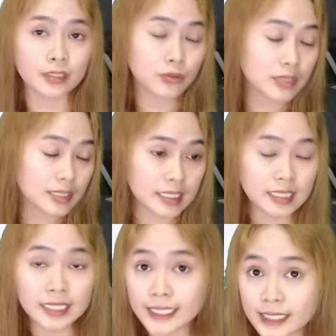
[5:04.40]

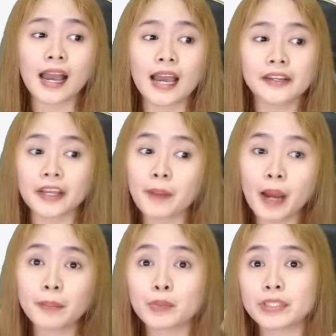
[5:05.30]
USDT, and I'm
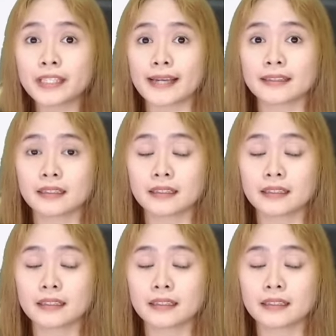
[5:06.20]
happy with that.